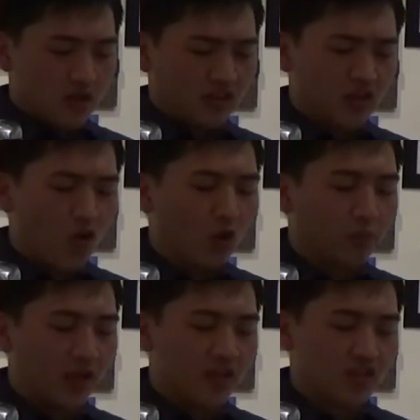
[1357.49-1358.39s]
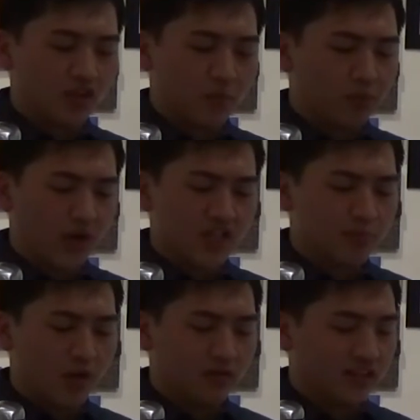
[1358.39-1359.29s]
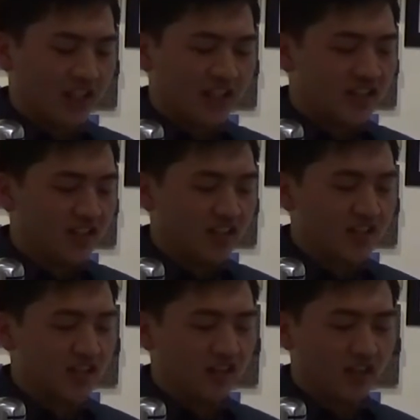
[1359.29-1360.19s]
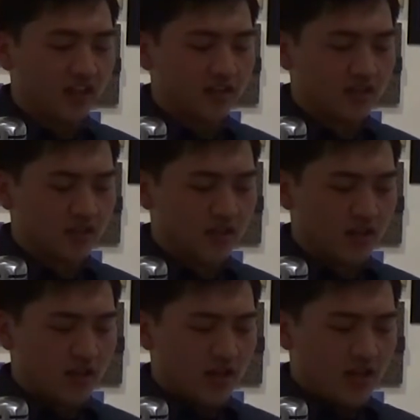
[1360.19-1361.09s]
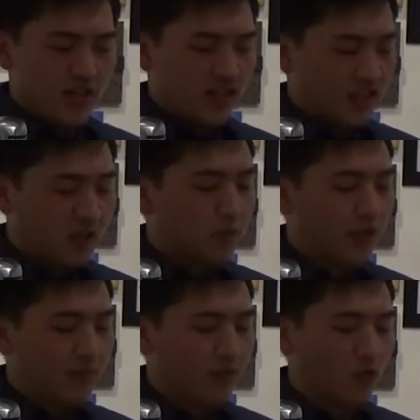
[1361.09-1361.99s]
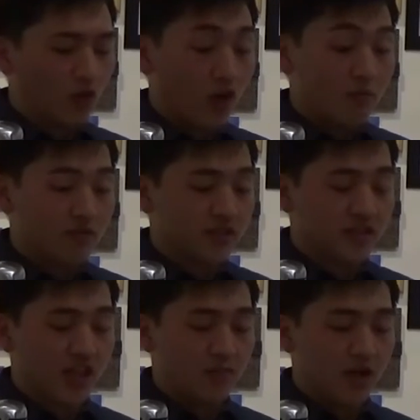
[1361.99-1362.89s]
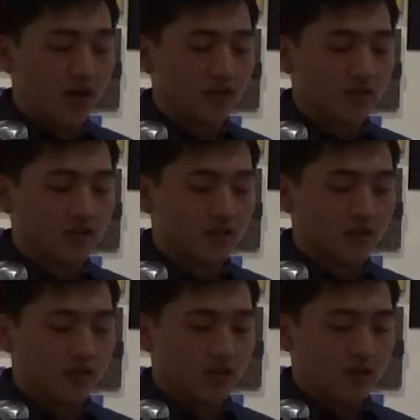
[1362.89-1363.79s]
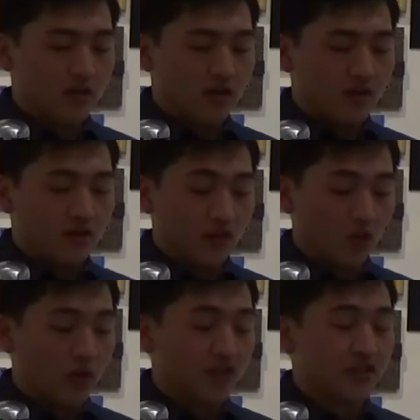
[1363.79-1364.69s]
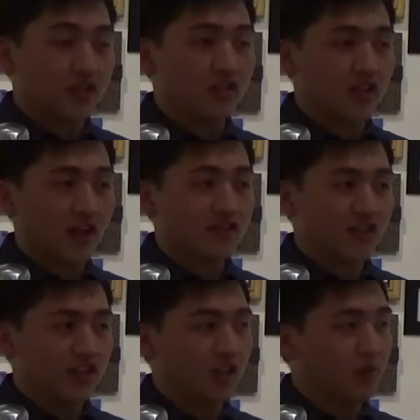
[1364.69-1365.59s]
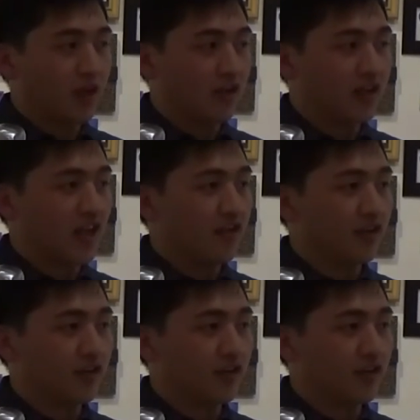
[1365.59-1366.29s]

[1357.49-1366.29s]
The gold pins on the breastbone glinted in the sunlight. He and Pinkman were almost the same height. There was a good chance they could pair together.